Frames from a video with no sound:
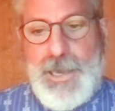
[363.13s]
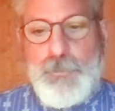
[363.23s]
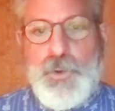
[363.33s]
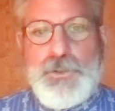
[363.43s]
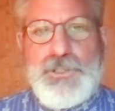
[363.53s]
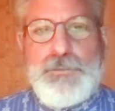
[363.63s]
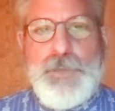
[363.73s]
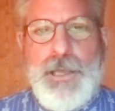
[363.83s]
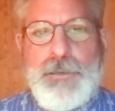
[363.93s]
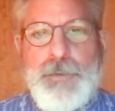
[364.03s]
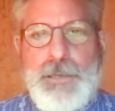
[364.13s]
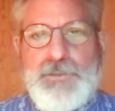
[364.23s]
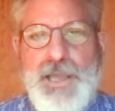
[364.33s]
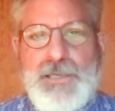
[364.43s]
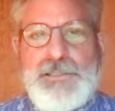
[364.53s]
admirals
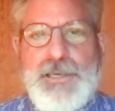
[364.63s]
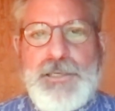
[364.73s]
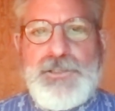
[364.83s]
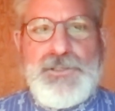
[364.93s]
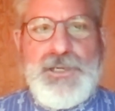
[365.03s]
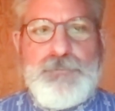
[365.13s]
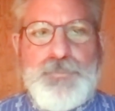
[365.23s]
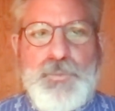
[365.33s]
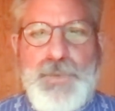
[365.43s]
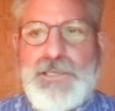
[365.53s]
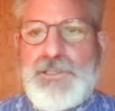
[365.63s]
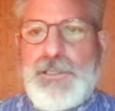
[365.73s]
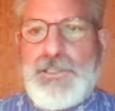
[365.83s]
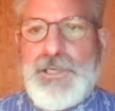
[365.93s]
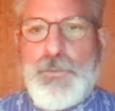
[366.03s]
and SESs that
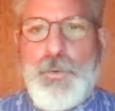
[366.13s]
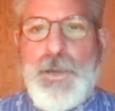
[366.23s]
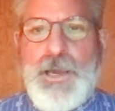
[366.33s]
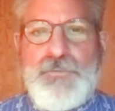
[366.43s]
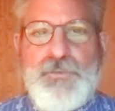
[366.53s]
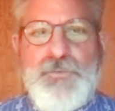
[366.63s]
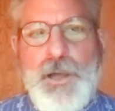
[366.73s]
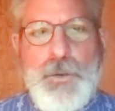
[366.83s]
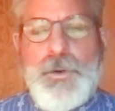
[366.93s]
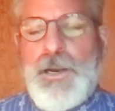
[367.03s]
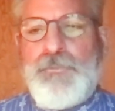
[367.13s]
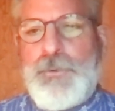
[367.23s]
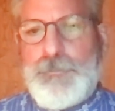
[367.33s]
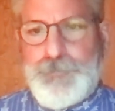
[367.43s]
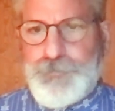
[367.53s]
basically said, well, we have to follow
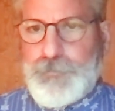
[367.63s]
whatever